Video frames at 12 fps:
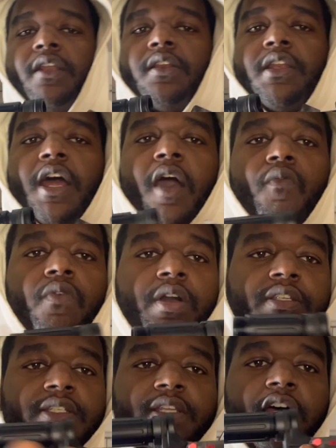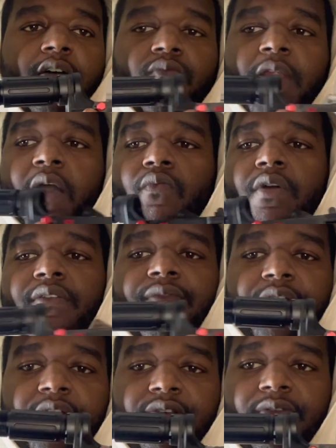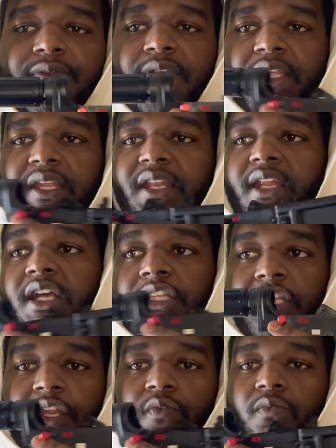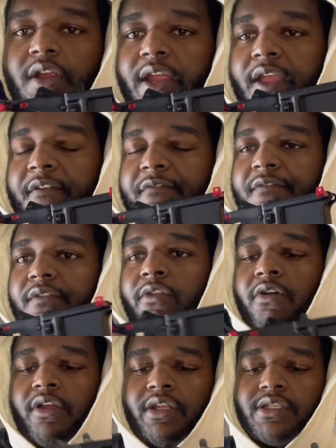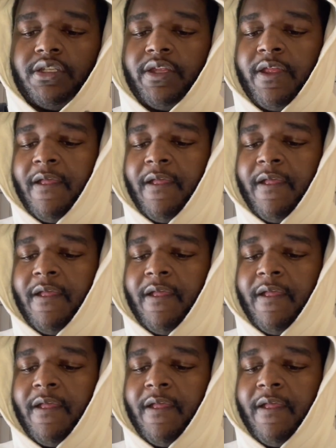Not one stop, not one failure feed, nothing. It ran flawlessly.